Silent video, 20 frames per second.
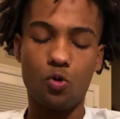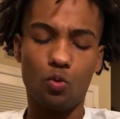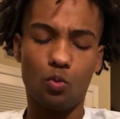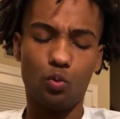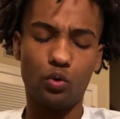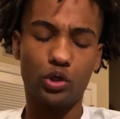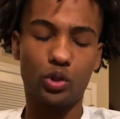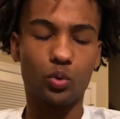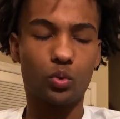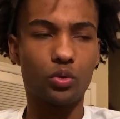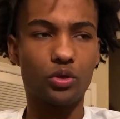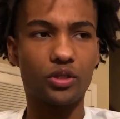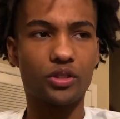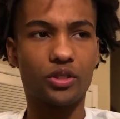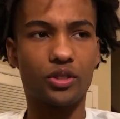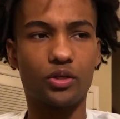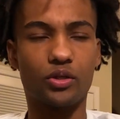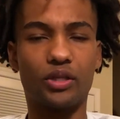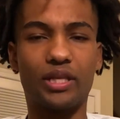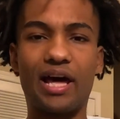which
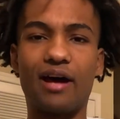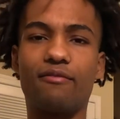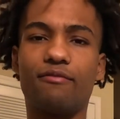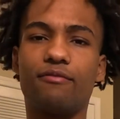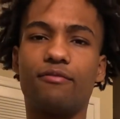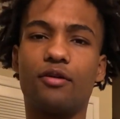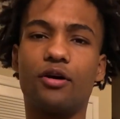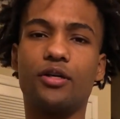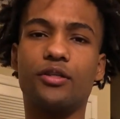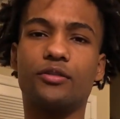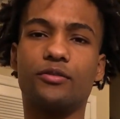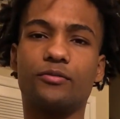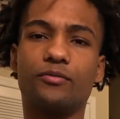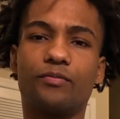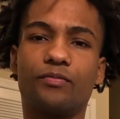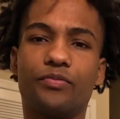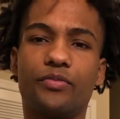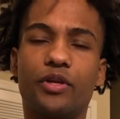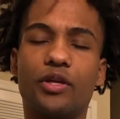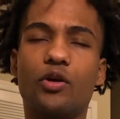wasn't that fun.
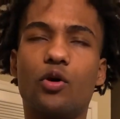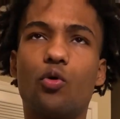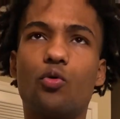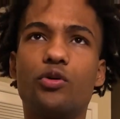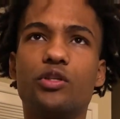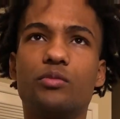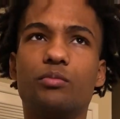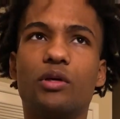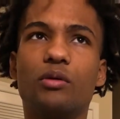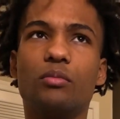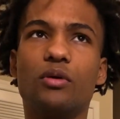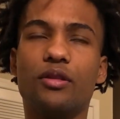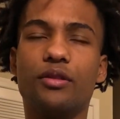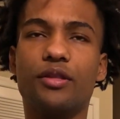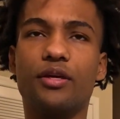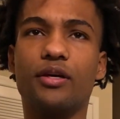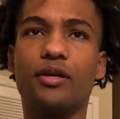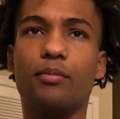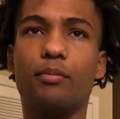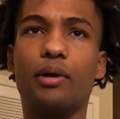And it always made me
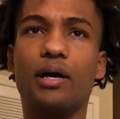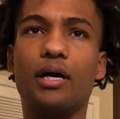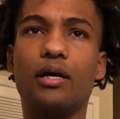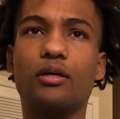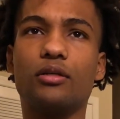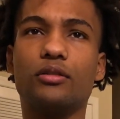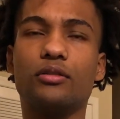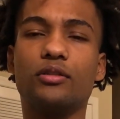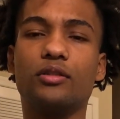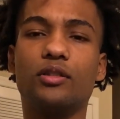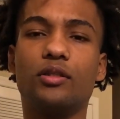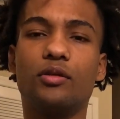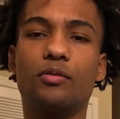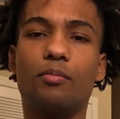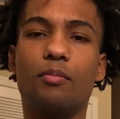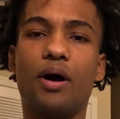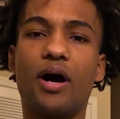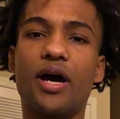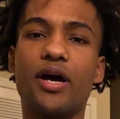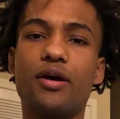think about
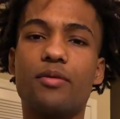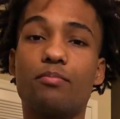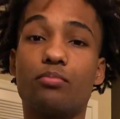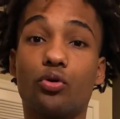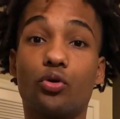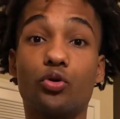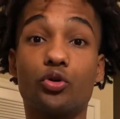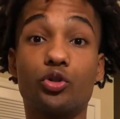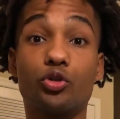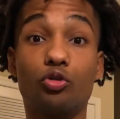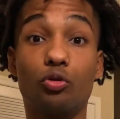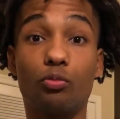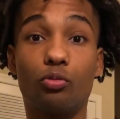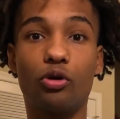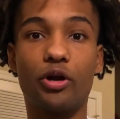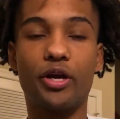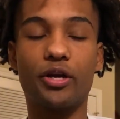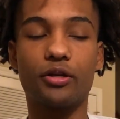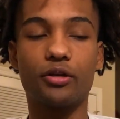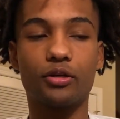my personal
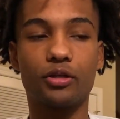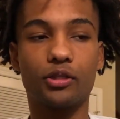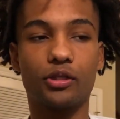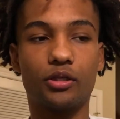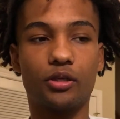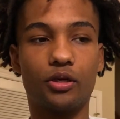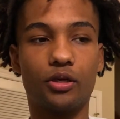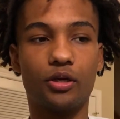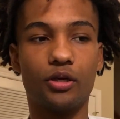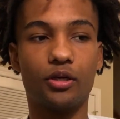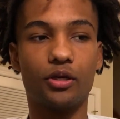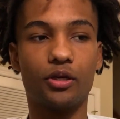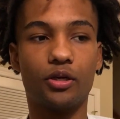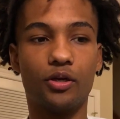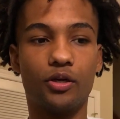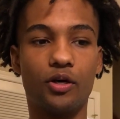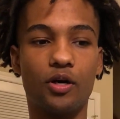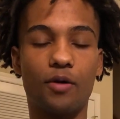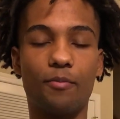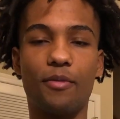brand,
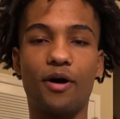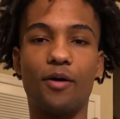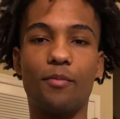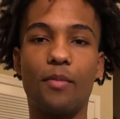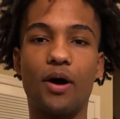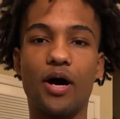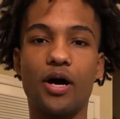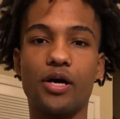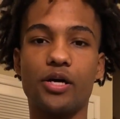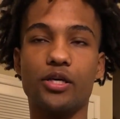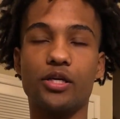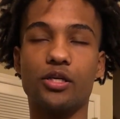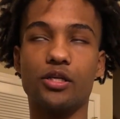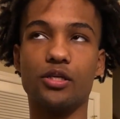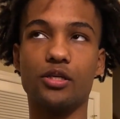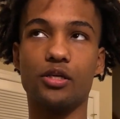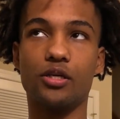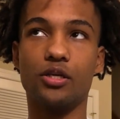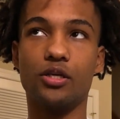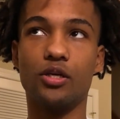about my
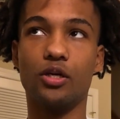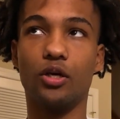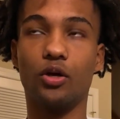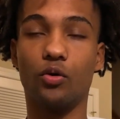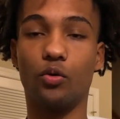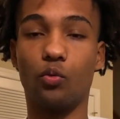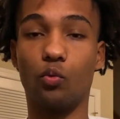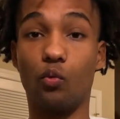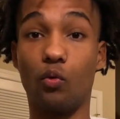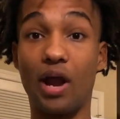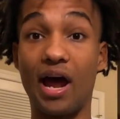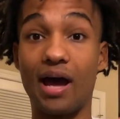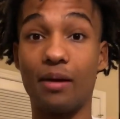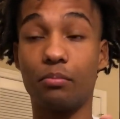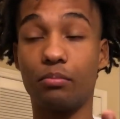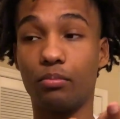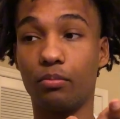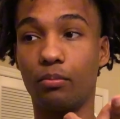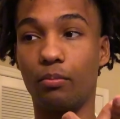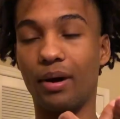
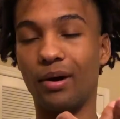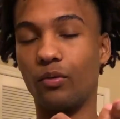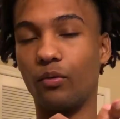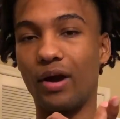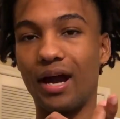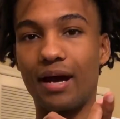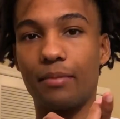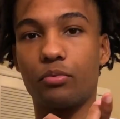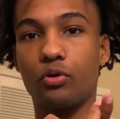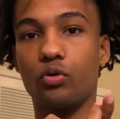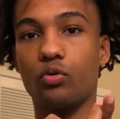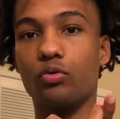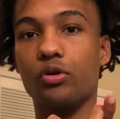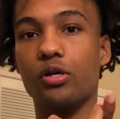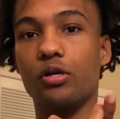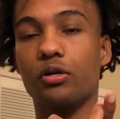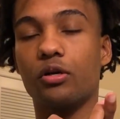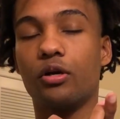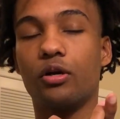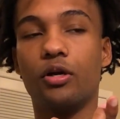rap, my rap
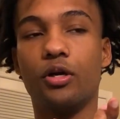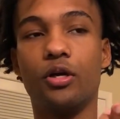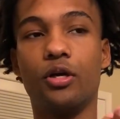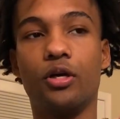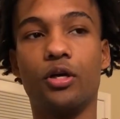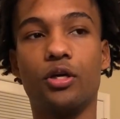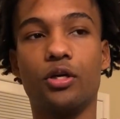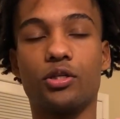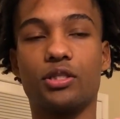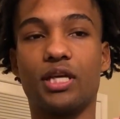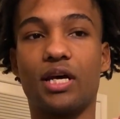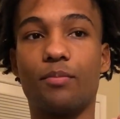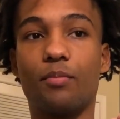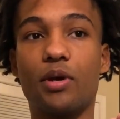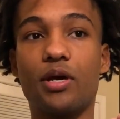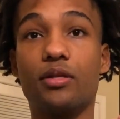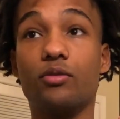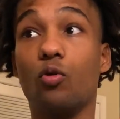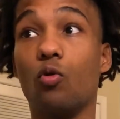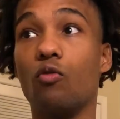career, because I
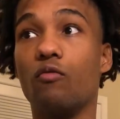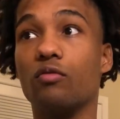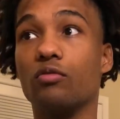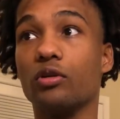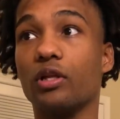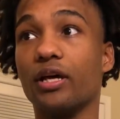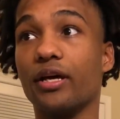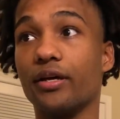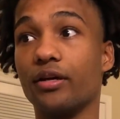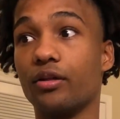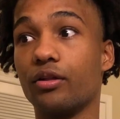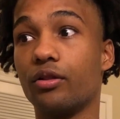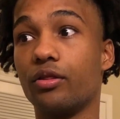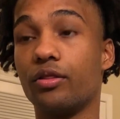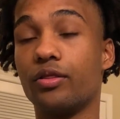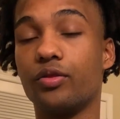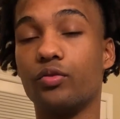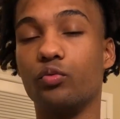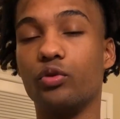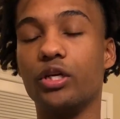made over like
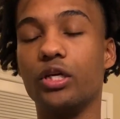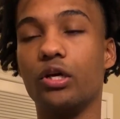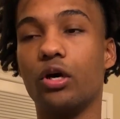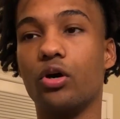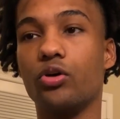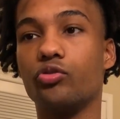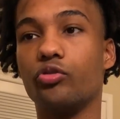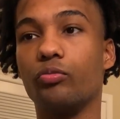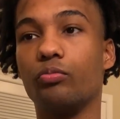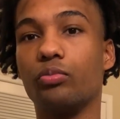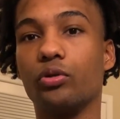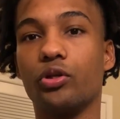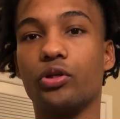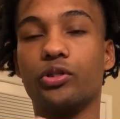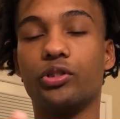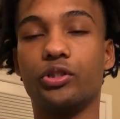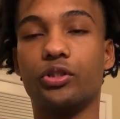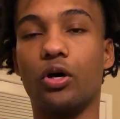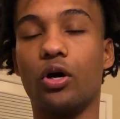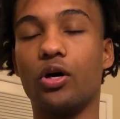300
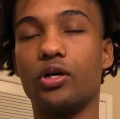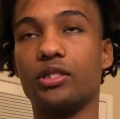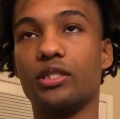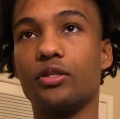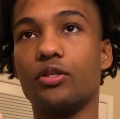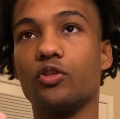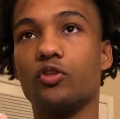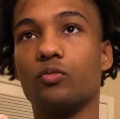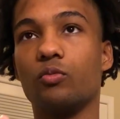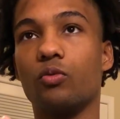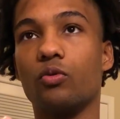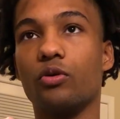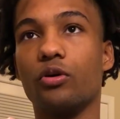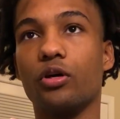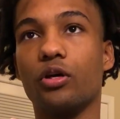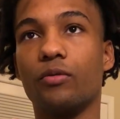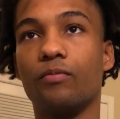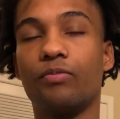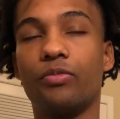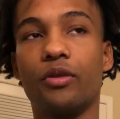plus songs at this point,